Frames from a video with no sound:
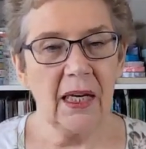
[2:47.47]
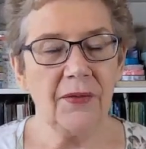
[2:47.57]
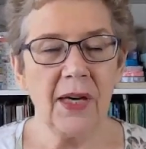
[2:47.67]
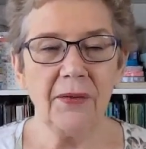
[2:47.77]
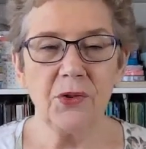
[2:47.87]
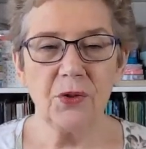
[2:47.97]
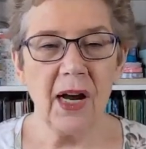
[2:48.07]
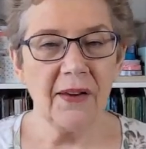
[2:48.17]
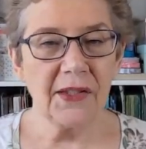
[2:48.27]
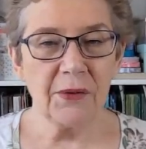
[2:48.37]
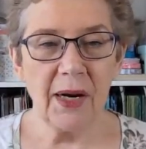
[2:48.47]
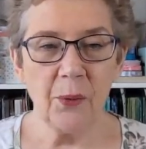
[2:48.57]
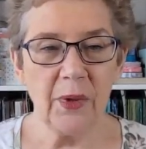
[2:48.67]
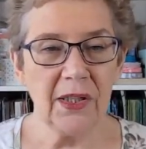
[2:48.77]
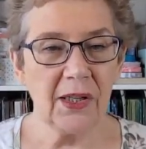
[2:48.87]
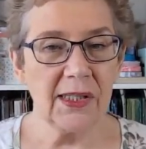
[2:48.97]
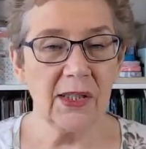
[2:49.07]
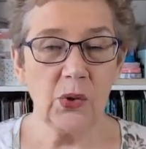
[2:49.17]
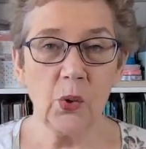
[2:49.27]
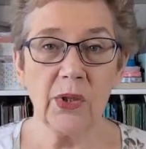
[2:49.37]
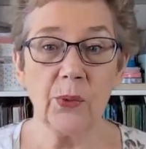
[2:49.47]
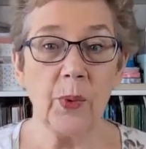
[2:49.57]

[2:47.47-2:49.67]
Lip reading: If you have drafts around windows and doors,